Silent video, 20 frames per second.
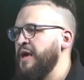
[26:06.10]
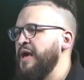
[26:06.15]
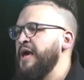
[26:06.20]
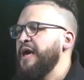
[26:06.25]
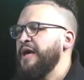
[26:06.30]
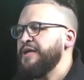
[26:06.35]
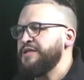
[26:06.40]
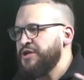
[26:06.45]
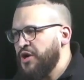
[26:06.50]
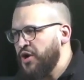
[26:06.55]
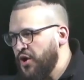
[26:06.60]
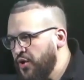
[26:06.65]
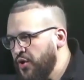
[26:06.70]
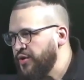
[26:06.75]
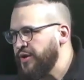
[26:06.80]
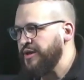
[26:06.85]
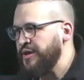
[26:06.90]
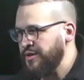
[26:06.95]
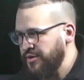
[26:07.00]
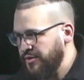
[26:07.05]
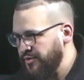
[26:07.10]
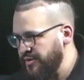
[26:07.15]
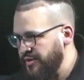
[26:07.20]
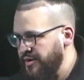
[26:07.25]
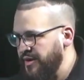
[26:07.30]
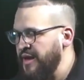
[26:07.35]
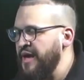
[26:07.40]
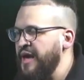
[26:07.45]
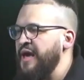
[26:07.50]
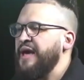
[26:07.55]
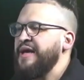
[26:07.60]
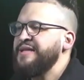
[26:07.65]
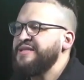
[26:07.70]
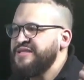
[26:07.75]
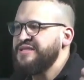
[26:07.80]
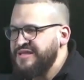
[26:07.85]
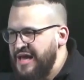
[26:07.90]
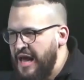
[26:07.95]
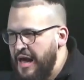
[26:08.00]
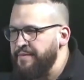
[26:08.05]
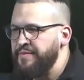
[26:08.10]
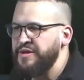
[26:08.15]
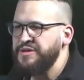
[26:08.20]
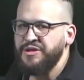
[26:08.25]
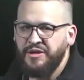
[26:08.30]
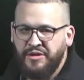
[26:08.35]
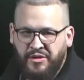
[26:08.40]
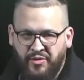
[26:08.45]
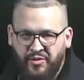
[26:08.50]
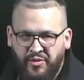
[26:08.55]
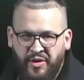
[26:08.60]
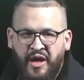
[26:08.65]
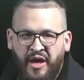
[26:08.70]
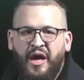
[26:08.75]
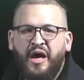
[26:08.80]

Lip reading: It's hurting you. It's damaging you.